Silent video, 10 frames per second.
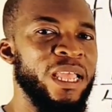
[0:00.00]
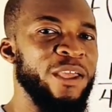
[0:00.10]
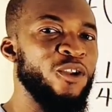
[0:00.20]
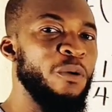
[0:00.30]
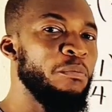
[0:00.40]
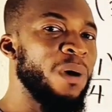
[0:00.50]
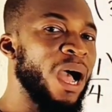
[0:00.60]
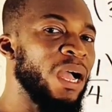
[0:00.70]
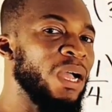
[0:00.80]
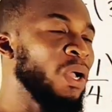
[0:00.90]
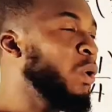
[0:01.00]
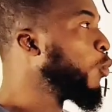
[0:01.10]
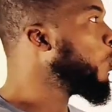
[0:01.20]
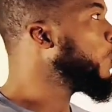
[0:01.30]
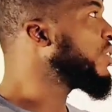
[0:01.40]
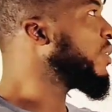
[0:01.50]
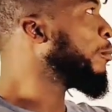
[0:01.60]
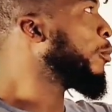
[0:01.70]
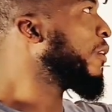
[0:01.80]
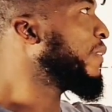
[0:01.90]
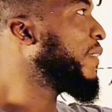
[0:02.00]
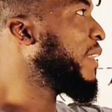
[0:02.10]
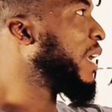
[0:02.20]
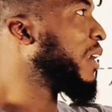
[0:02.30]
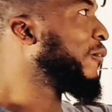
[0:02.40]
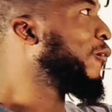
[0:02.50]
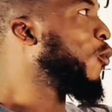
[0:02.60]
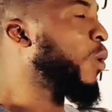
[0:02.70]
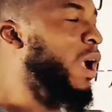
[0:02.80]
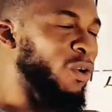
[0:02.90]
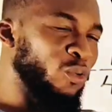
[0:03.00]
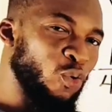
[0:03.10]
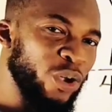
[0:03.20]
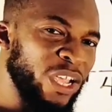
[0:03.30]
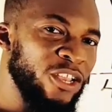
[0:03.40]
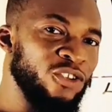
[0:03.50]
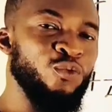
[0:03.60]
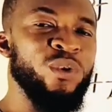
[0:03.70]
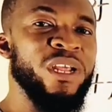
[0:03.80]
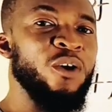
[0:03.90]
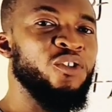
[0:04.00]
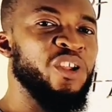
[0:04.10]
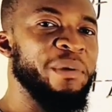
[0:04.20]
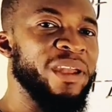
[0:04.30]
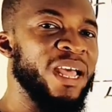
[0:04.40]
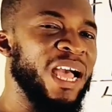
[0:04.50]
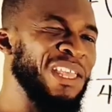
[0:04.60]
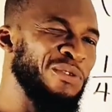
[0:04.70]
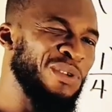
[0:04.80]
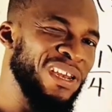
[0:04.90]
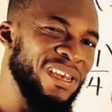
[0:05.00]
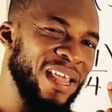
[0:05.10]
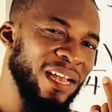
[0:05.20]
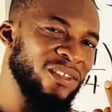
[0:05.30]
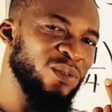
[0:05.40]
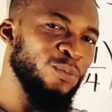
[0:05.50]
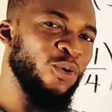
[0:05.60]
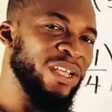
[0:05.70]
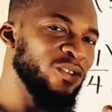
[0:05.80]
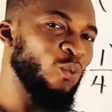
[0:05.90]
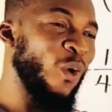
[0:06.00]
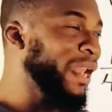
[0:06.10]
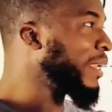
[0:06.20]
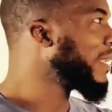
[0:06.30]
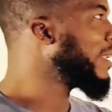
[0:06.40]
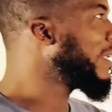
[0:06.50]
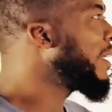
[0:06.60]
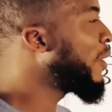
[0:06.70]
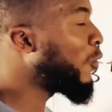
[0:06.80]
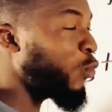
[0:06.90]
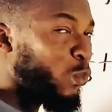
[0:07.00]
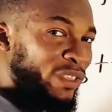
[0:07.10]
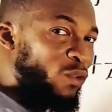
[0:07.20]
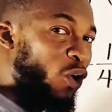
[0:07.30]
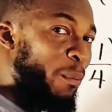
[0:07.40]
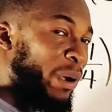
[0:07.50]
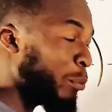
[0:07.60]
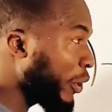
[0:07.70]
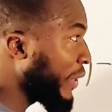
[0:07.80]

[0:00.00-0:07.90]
A number which both 3 and 4 can go into without remainder and you need that smallest one, lowest common